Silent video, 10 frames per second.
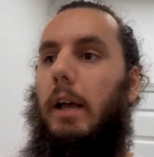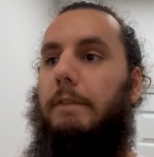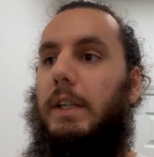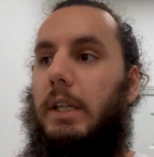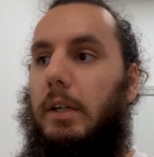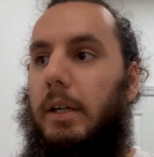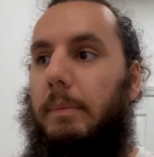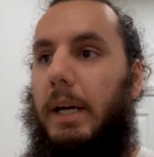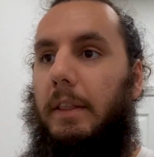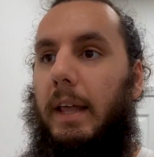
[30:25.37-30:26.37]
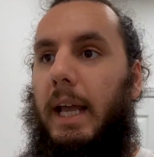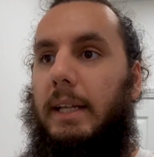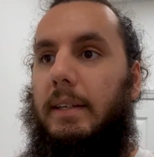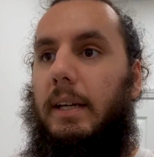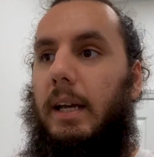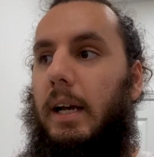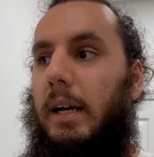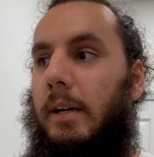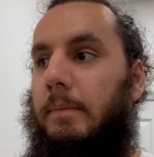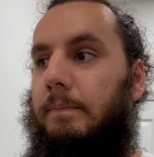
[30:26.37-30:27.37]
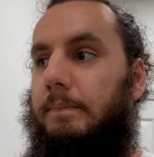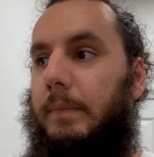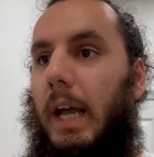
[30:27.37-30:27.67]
Feeling good about that. Um,